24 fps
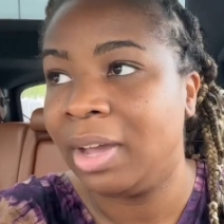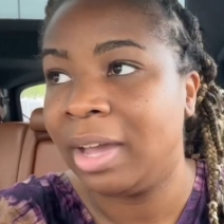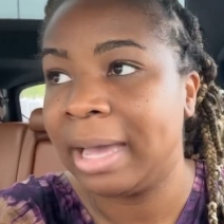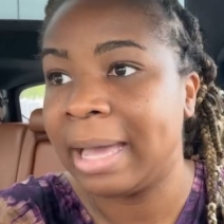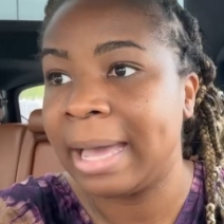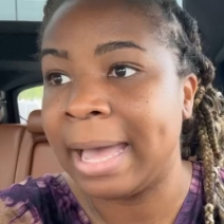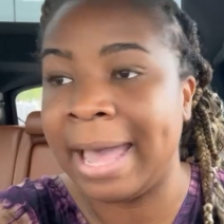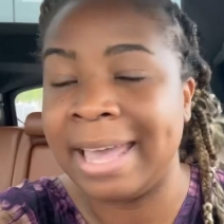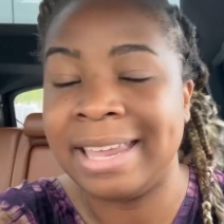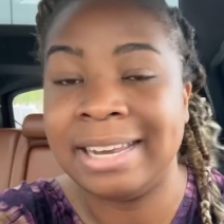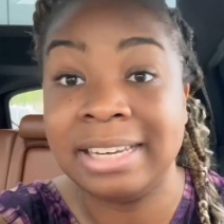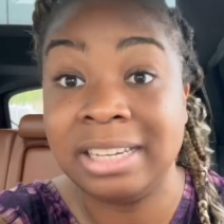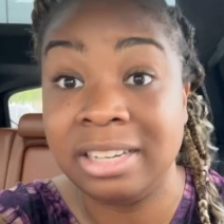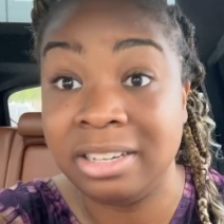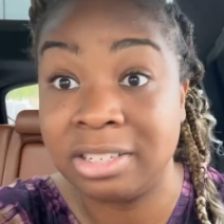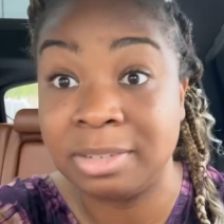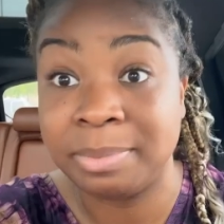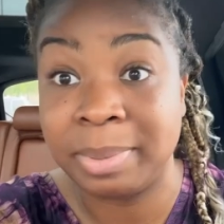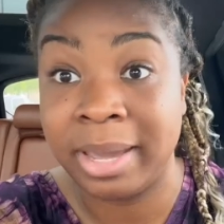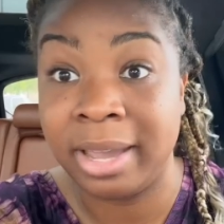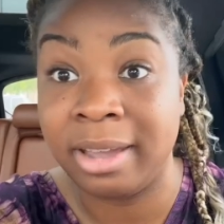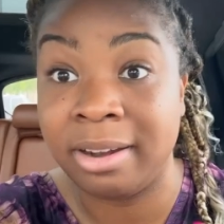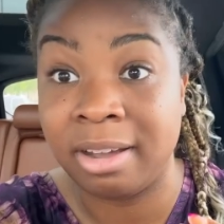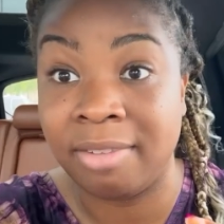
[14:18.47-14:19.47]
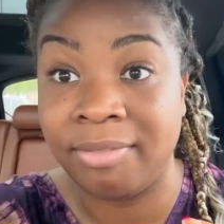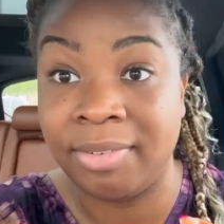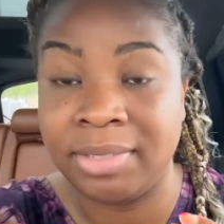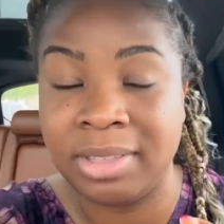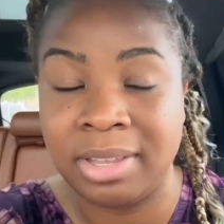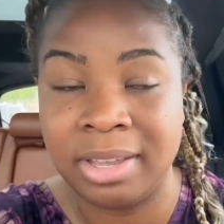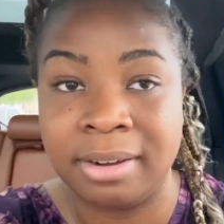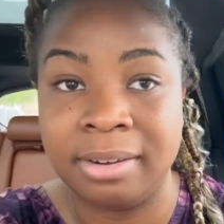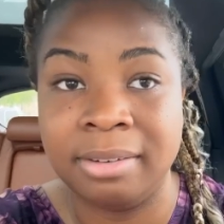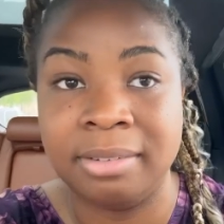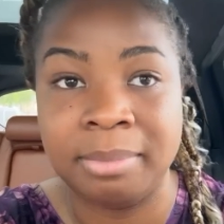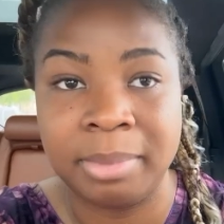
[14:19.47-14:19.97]
I need to pay it off at the
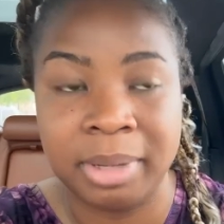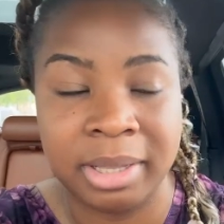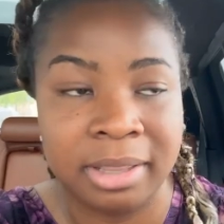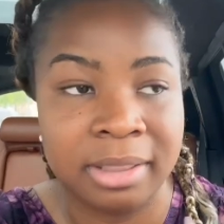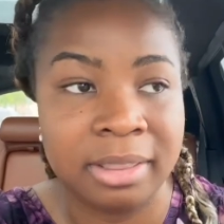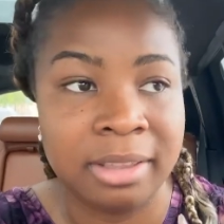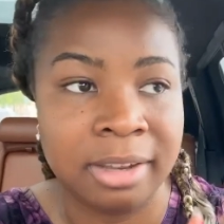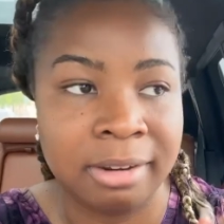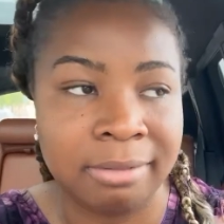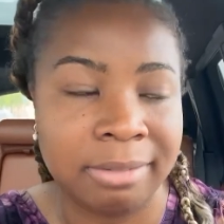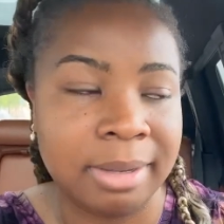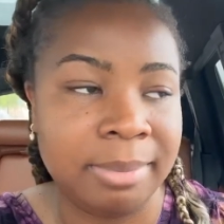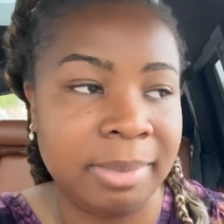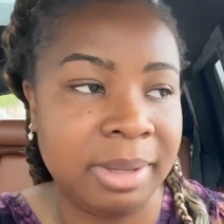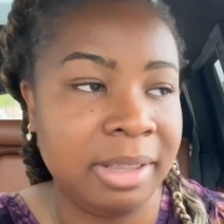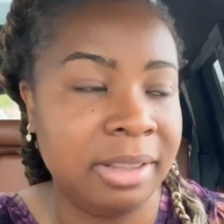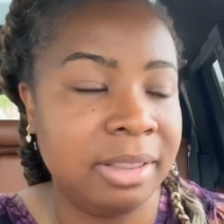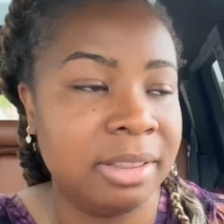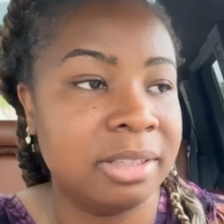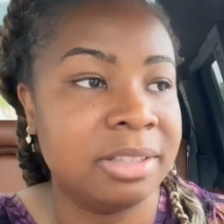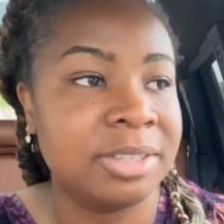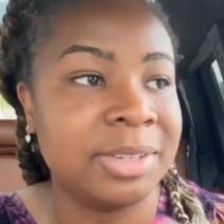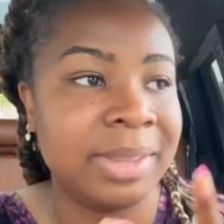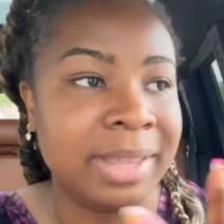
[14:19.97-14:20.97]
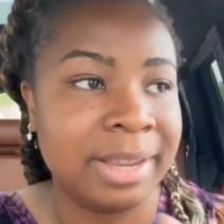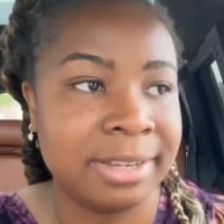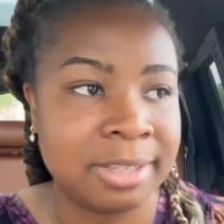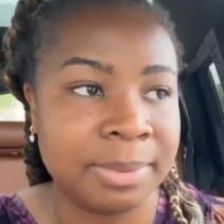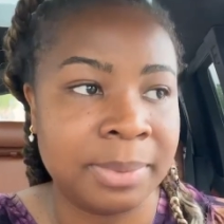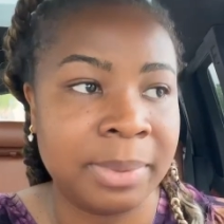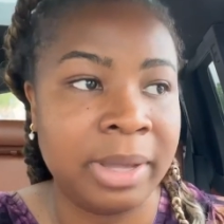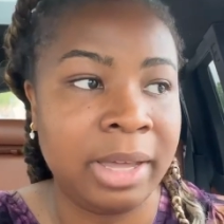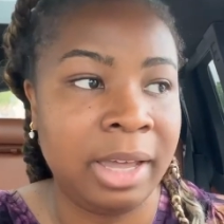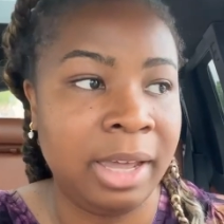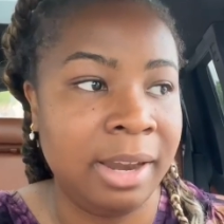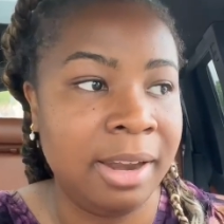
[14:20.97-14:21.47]
end of the month, every month. So that's
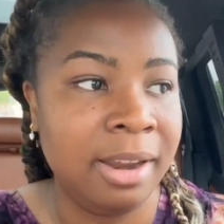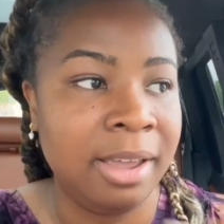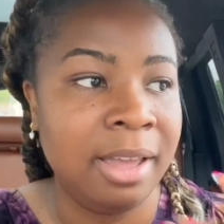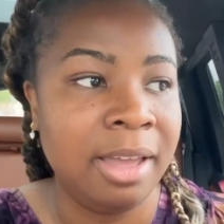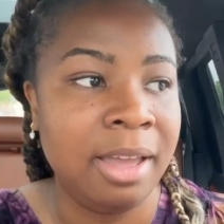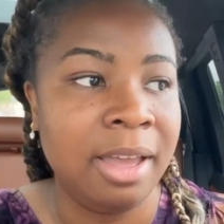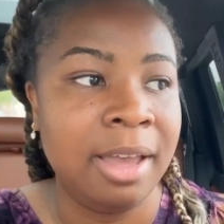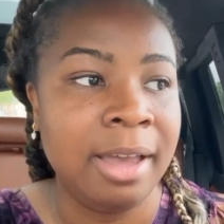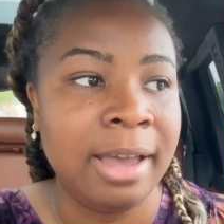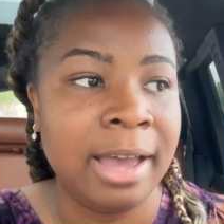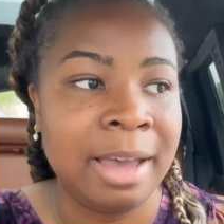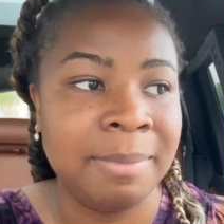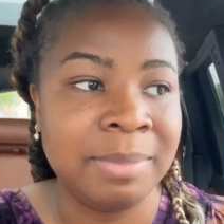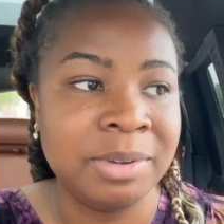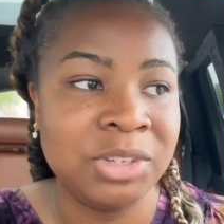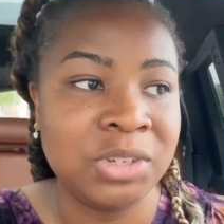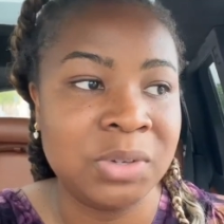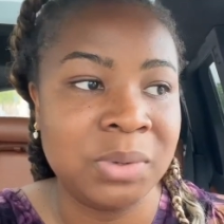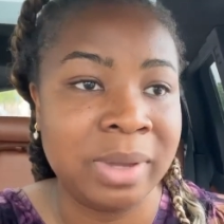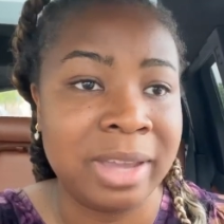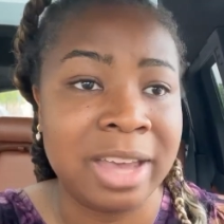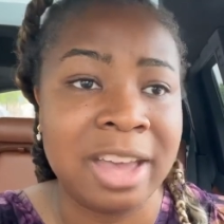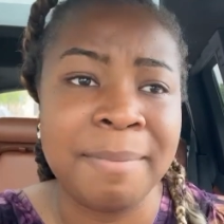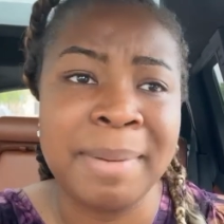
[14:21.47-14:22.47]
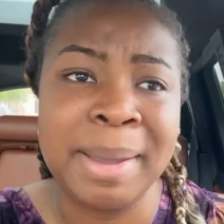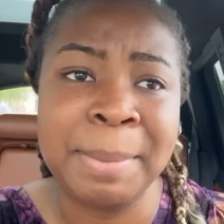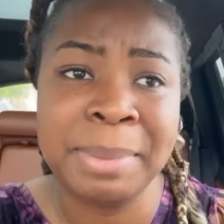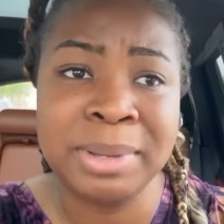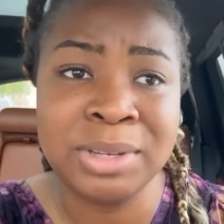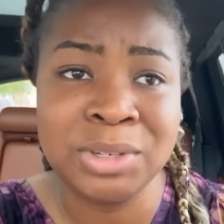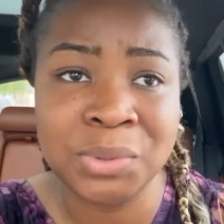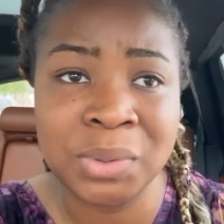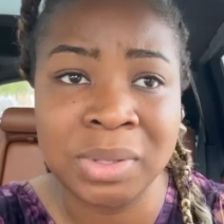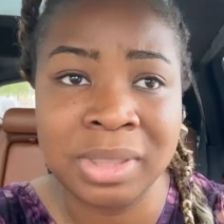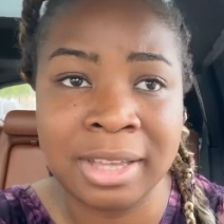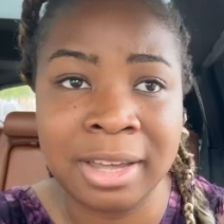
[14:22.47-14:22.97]
what I've been doing. Have I been
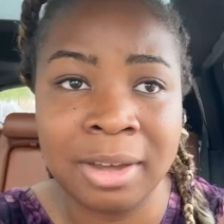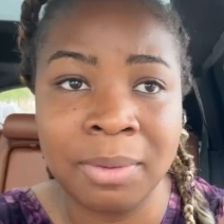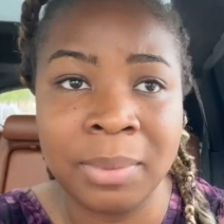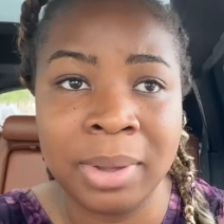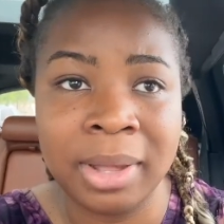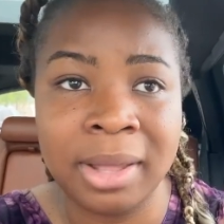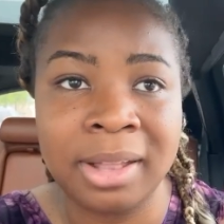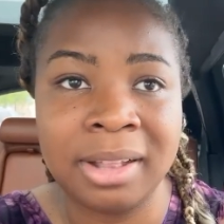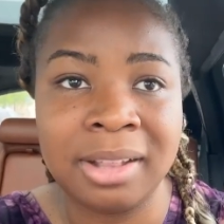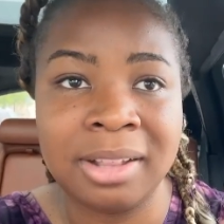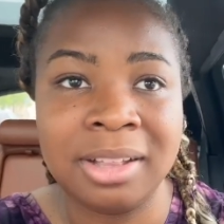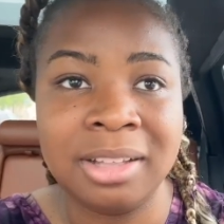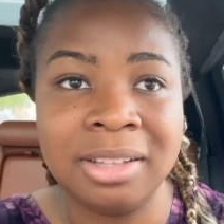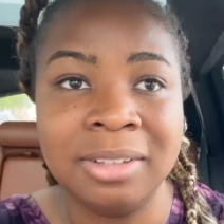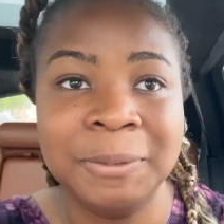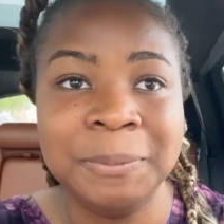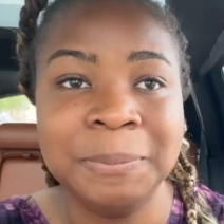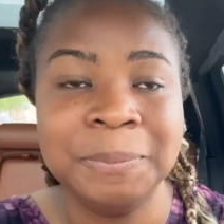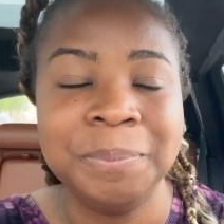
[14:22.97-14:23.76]
doing that well?